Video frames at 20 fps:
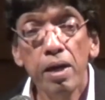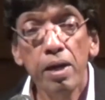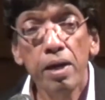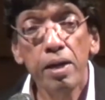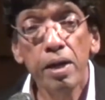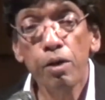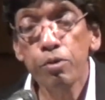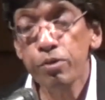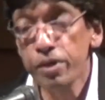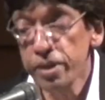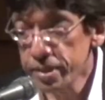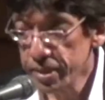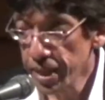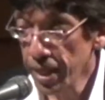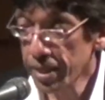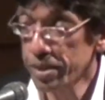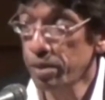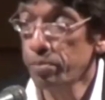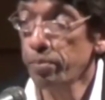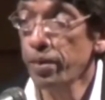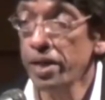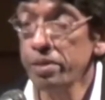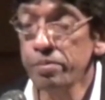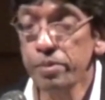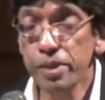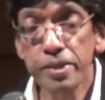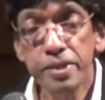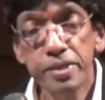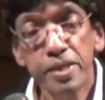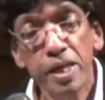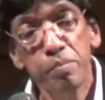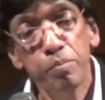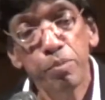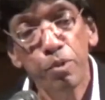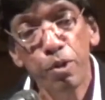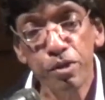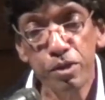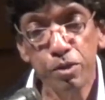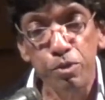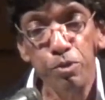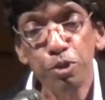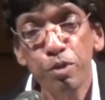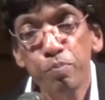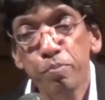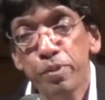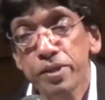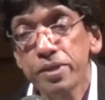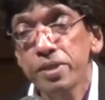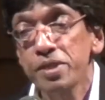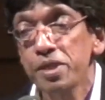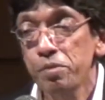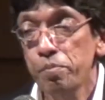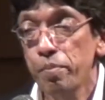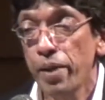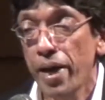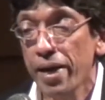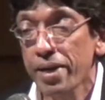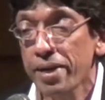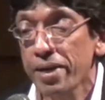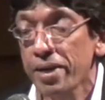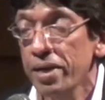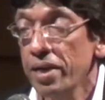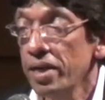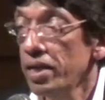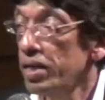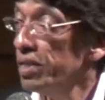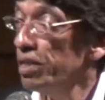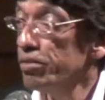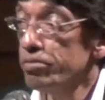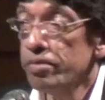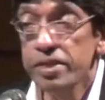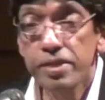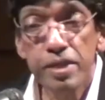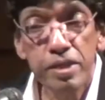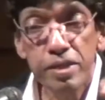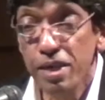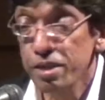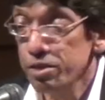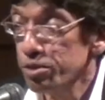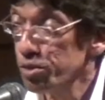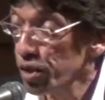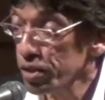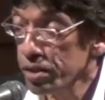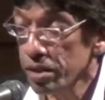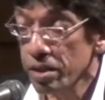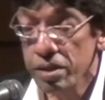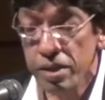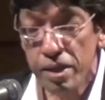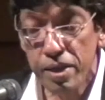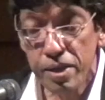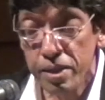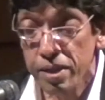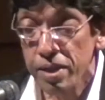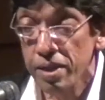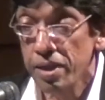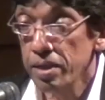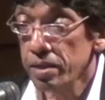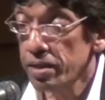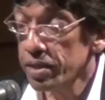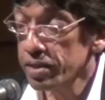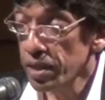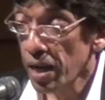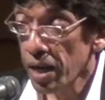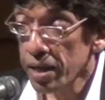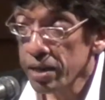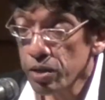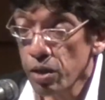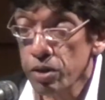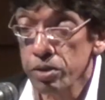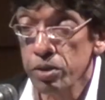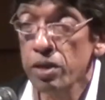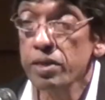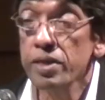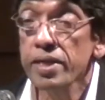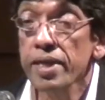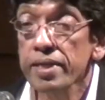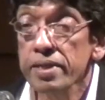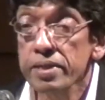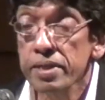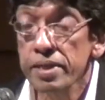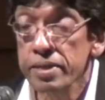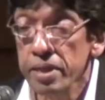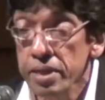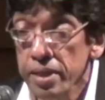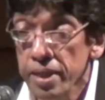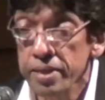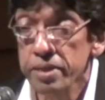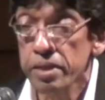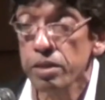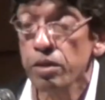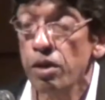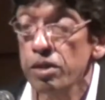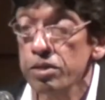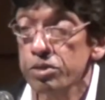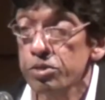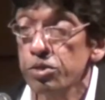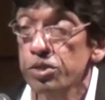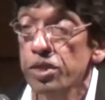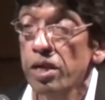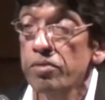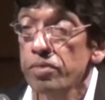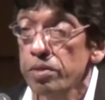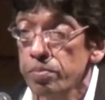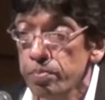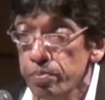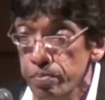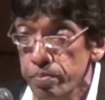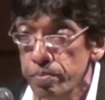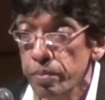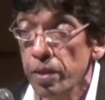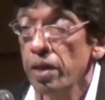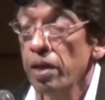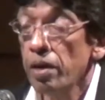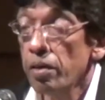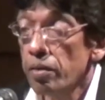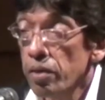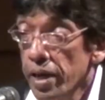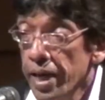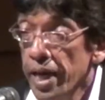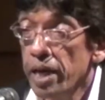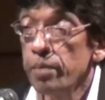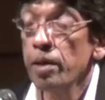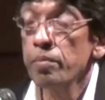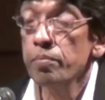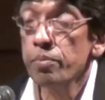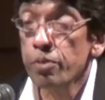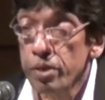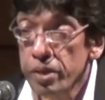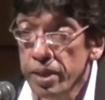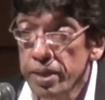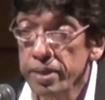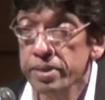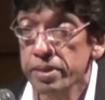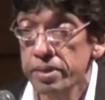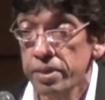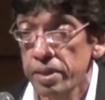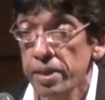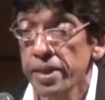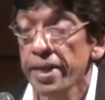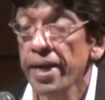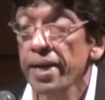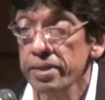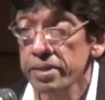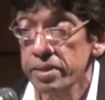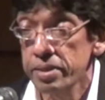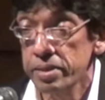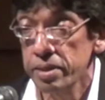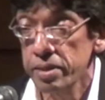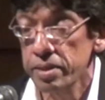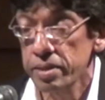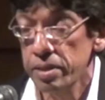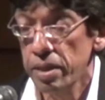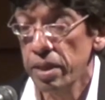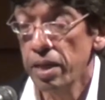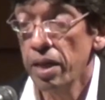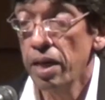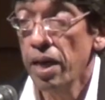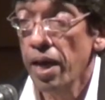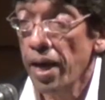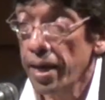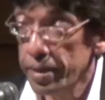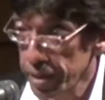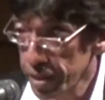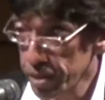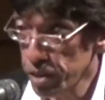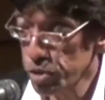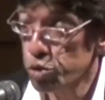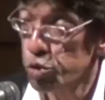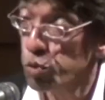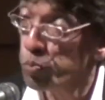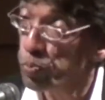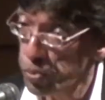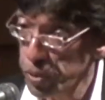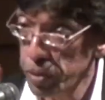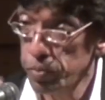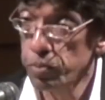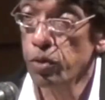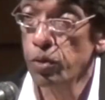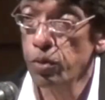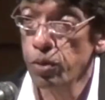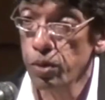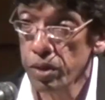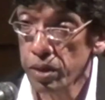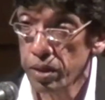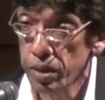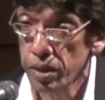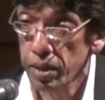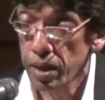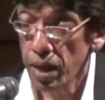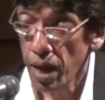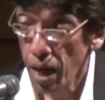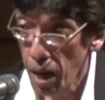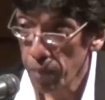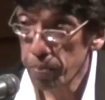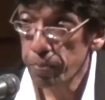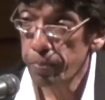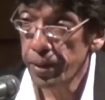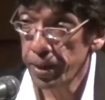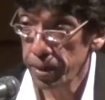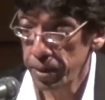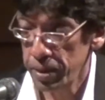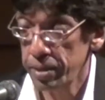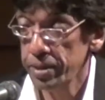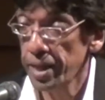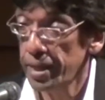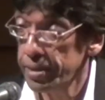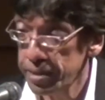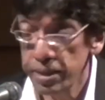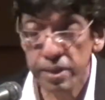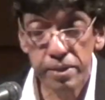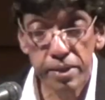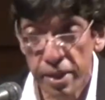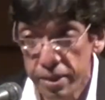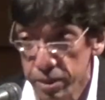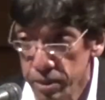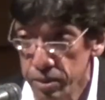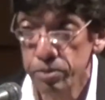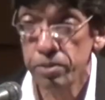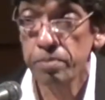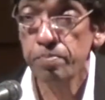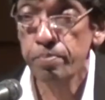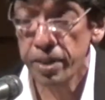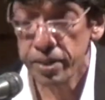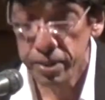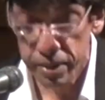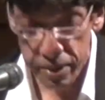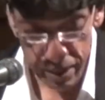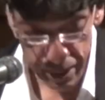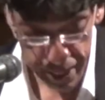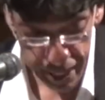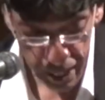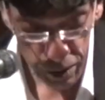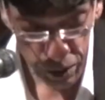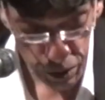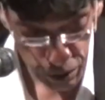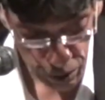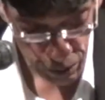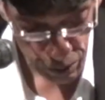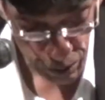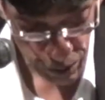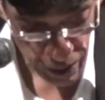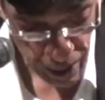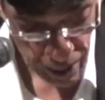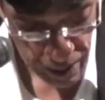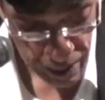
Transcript: Now he sacked the prime minister and brought the old president back. Then we said that's not correct. It's against the constitution, and we came and protested against this. And then the Supreme Court upheld and said that president cannot do that.